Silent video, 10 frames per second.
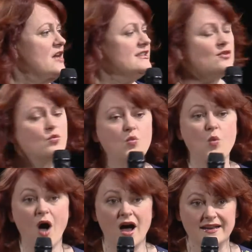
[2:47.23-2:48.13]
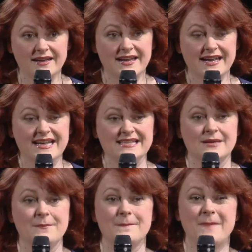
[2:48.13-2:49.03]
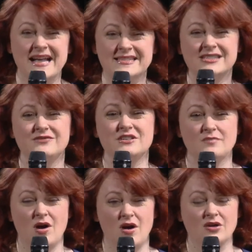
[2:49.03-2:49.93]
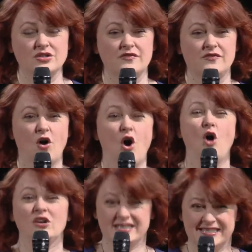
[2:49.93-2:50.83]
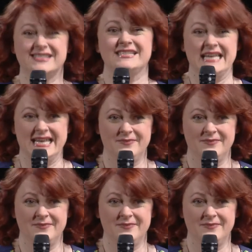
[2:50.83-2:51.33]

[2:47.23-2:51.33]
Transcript: So one is a massive demand for honesty